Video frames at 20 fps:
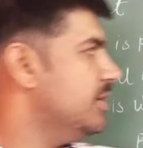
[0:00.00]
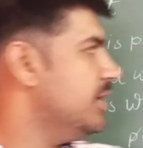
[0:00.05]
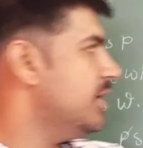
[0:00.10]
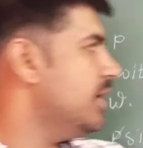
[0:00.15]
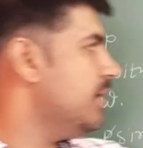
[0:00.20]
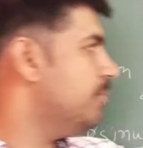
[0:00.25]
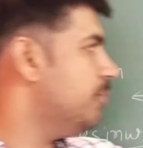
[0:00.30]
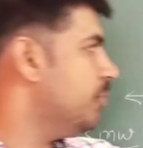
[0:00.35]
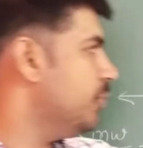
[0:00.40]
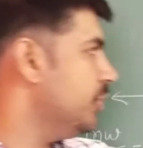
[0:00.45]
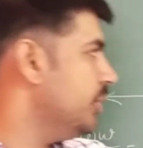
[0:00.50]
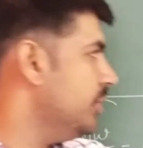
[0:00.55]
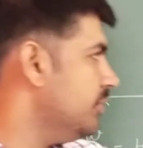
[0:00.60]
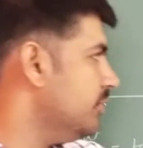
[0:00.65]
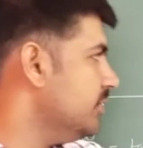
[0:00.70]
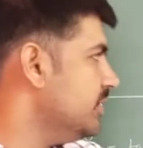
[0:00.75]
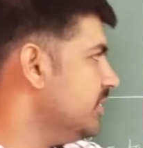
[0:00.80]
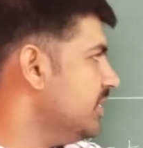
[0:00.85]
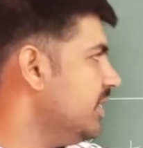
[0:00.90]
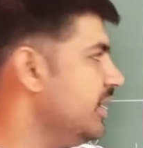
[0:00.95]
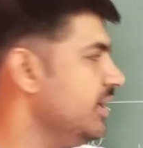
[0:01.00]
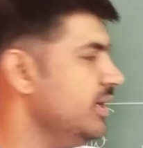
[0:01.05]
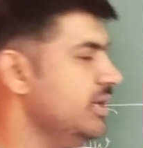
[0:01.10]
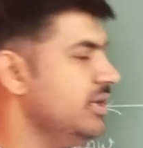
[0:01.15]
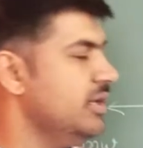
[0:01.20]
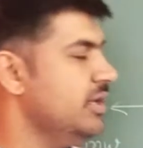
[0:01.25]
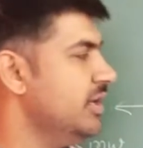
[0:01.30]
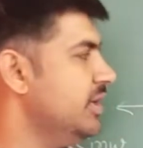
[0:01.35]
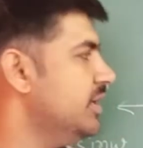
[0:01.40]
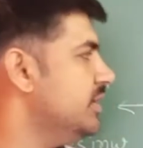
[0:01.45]
a point on the
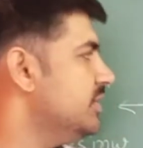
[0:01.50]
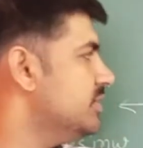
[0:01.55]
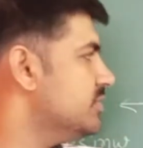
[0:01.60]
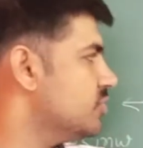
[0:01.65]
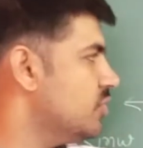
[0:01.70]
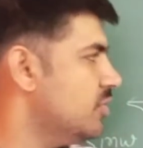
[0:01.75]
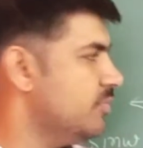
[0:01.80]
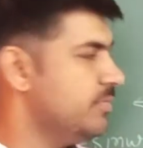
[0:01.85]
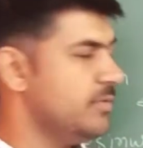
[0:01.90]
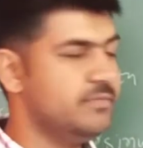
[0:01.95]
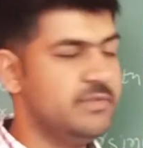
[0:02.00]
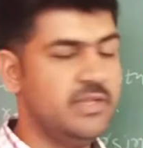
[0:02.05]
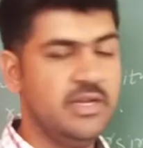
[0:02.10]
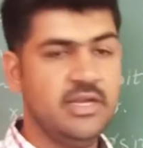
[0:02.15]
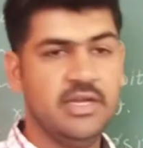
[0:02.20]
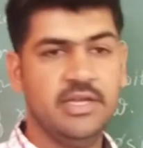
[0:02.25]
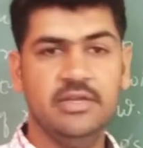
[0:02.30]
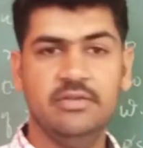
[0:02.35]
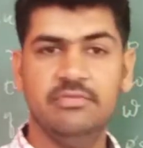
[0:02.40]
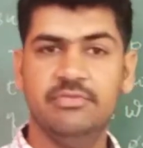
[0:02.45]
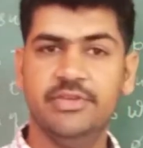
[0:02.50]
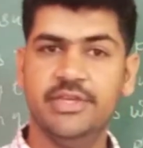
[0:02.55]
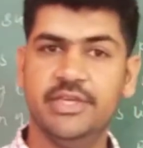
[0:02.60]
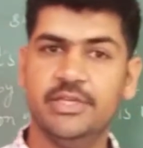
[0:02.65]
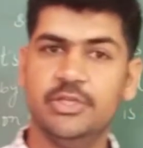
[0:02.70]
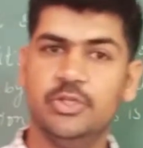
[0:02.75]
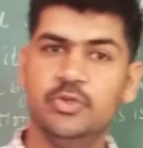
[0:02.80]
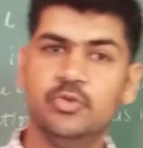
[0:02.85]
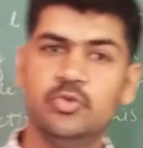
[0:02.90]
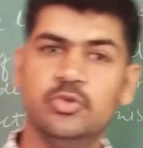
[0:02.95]
line and slope of the line, we
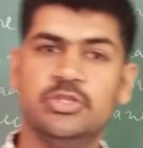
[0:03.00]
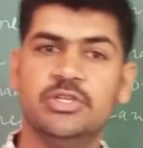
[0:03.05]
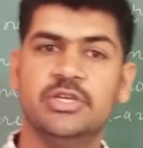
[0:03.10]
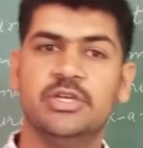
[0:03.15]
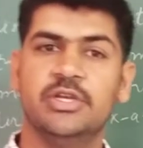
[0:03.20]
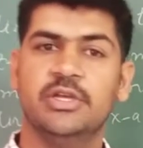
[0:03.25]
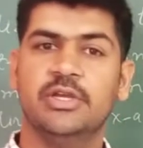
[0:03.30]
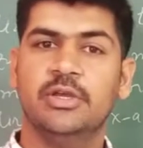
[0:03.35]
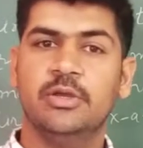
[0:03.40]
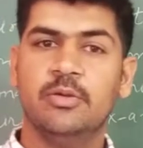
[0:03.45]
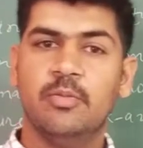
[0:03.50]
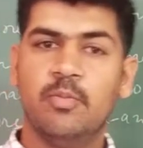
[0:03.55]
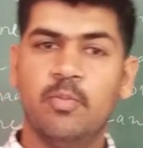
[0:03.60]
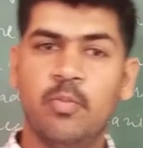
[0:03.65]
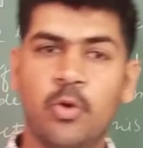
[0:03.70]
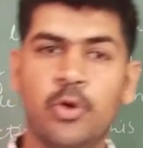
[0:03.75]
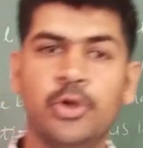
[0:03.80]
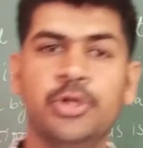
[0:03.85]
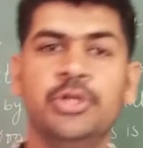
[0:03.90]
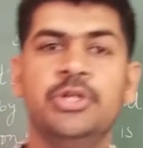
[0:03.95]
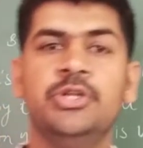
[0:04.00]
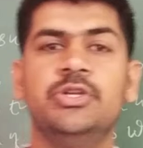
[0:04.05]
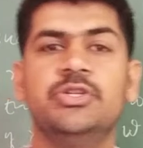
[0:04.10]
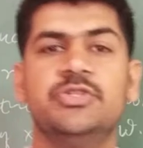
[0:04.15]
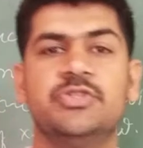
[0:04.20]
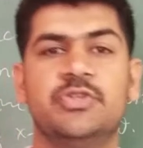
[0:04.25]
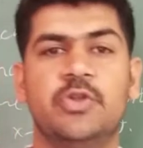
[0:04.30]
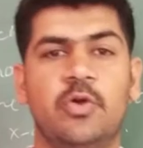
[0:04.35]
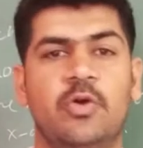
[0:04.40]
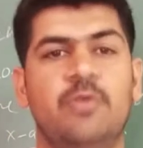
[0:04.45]
can use point
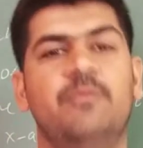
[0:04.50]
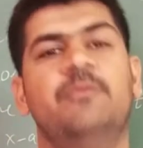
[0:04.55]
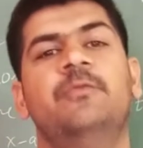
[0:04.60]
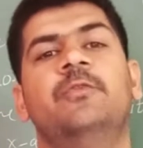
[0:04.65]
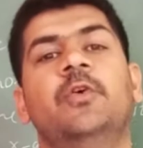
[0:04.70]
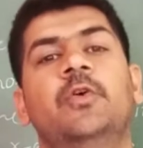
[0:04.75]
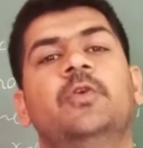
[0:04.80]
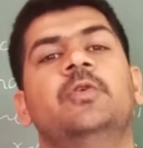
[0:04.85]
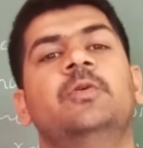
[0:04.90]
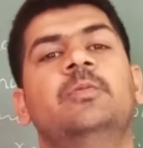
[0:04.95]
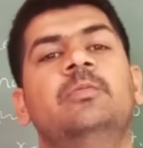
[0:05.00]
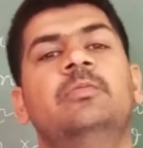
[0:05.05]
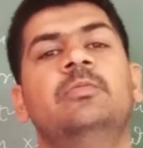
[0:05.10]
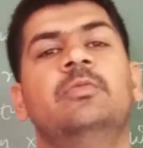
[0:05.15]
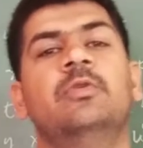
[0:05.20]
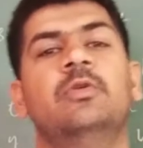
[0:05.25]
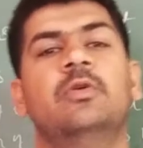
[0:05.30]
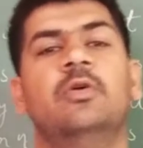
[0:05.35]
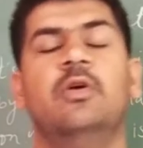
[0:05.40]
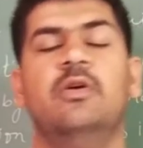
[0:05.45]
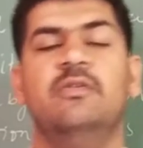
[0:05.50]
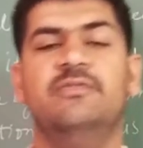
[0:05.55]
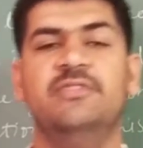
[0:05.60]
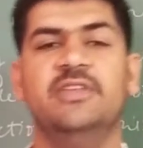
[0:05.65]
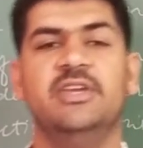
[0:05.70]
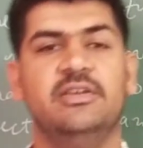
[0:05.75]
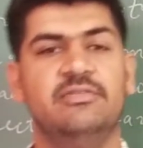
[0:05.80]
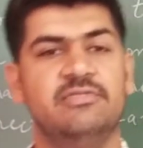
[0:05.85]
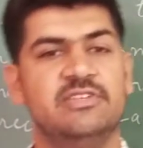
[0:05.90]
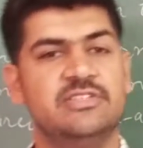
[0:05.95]
slope form of the
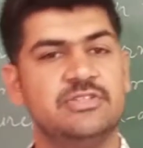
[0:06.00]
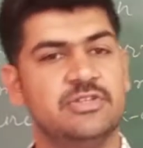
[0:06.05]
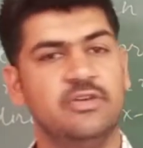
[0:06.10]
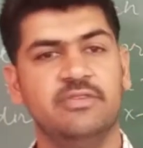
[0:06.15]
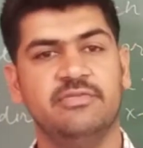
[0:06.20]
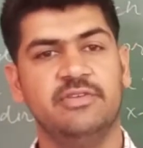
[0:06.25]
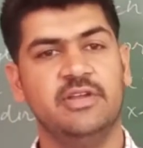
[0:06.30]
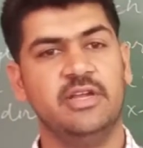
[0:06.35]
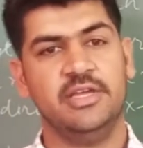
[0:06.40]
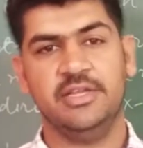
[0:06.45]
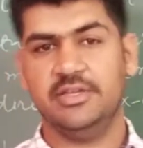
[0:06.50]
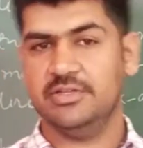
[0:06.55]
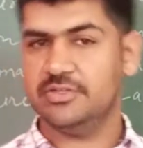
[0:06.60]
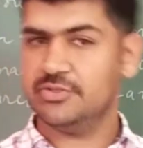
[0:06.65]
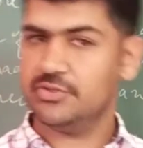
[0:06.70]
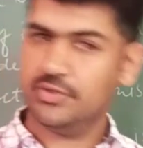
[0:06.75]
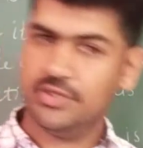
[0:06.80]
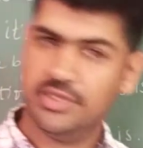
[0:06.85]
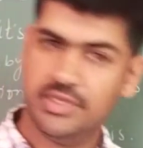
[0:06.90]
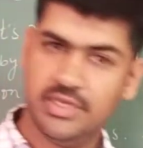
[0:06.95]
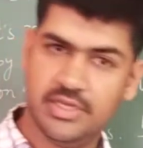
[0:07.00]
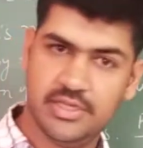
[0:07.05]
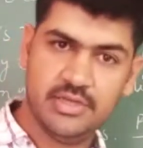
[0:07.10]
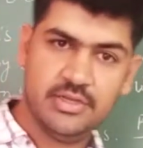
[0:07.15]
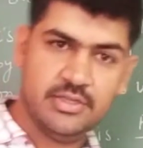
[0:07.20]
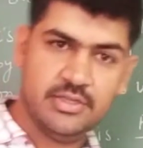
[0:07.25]
equation of a line. So here,